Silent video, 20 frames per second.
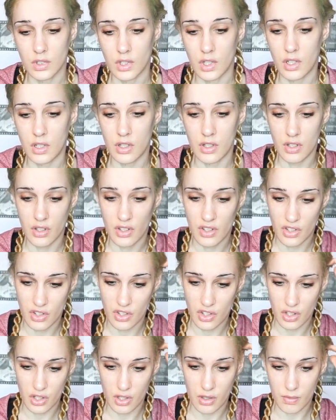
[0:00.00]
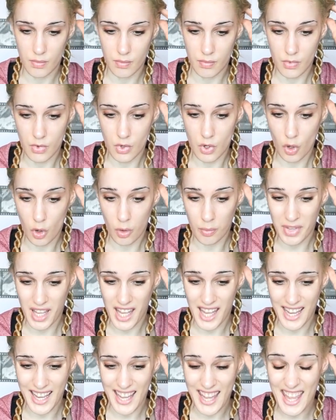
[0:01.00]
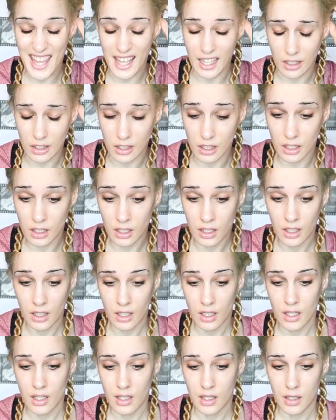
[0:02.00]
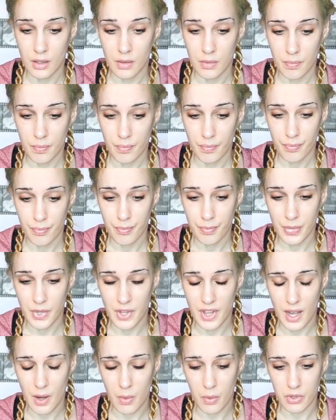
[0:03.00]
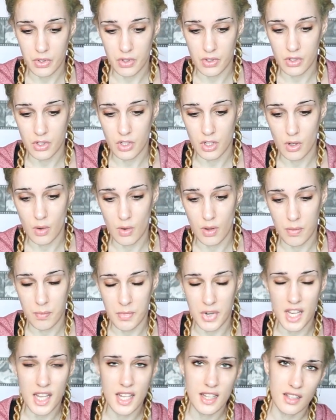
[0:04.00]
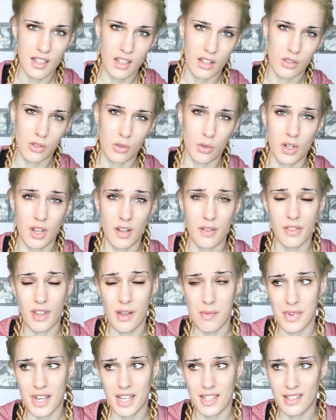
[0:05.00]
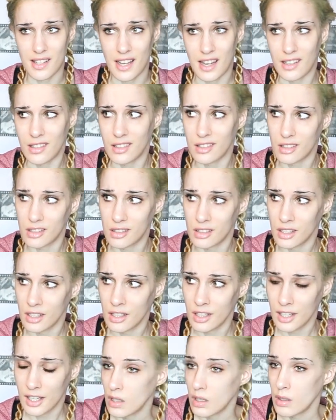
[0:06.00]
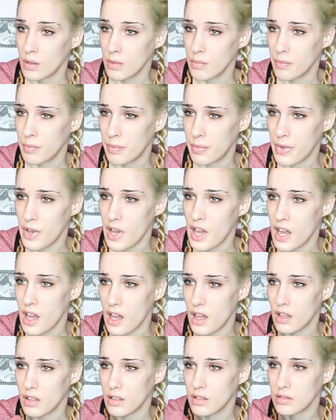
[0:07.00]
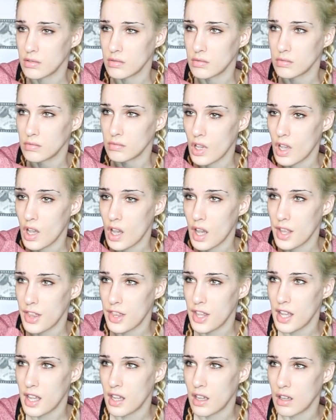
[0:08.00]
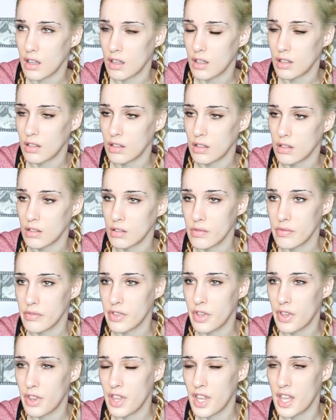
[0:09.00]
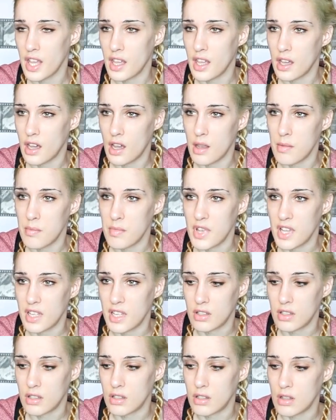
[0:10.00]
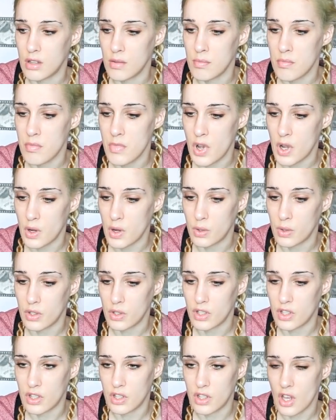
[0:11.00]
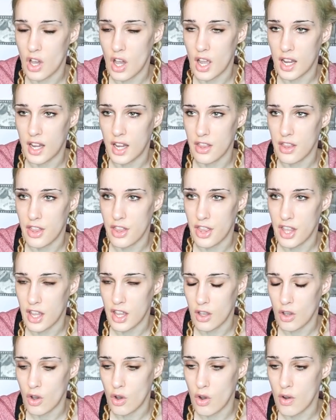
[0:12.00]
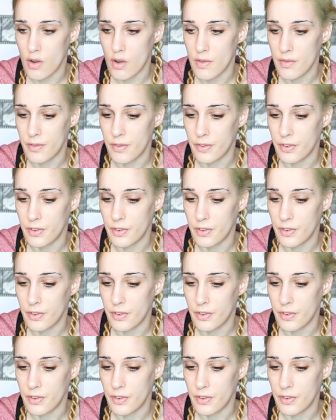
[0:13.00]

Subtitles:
and just not being ill, but that wasn't to do with my eating disorder, if that makes sense. But I think the thing I miss the most that I can think of,